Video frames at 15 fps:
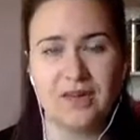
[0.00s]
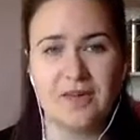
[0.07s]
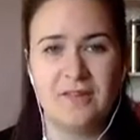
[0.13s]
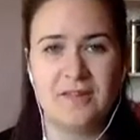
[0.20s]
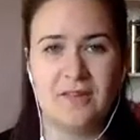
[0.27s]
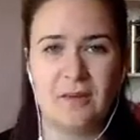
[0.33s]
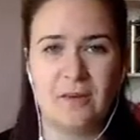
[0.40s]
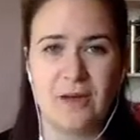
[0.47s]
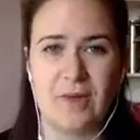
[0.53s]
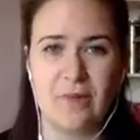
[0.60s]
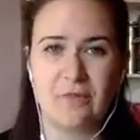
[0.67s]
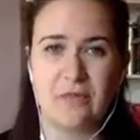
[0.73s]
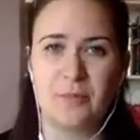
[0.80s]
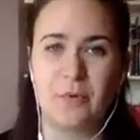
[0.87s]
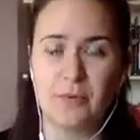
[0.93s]
so that you're able
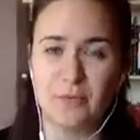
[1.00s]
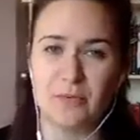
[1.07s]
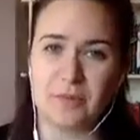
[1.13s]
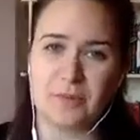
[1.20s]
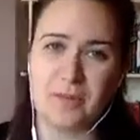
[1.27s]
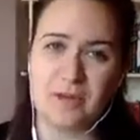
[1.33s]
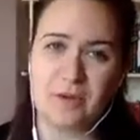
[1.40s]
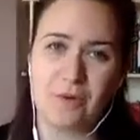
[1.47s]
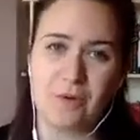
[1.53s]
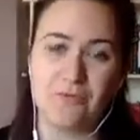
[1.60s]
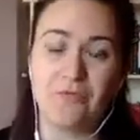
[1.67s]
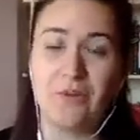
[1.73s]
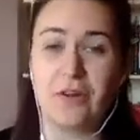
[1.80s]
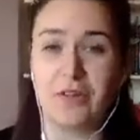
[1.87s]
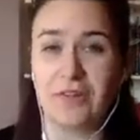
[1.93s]
to pull something along
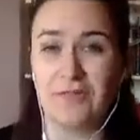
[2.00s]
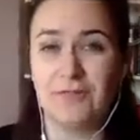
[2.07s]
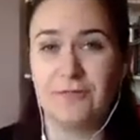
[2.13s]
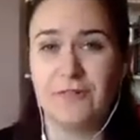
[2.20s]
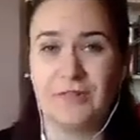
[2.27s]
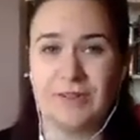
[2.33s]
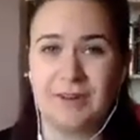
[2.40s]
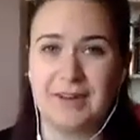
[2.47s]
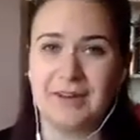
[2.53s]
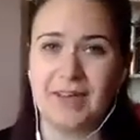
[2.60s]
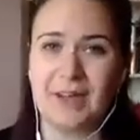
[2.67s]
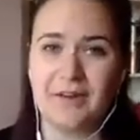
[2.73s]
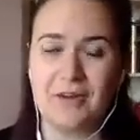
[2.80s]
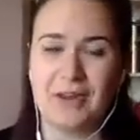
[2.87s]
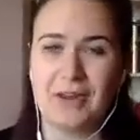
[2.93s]
rather than physically
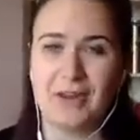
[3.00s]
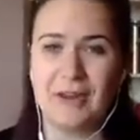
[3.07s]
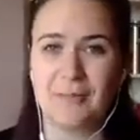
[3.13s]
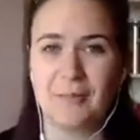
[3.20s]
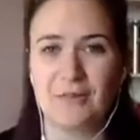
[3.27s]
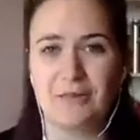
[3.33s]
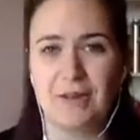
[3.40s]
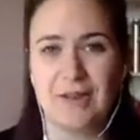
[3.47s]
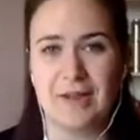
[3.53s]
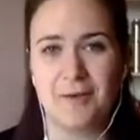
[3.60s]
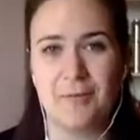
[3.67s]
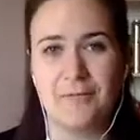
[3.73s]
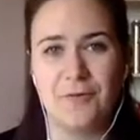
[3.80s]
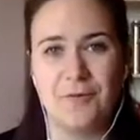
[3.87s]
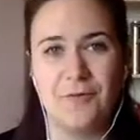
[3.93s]
carrying it can be really
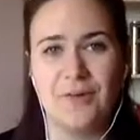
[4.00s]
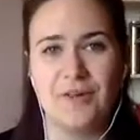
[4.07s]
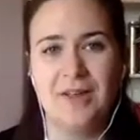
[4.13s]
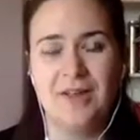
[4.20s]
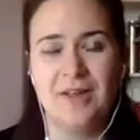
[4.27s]
helpful.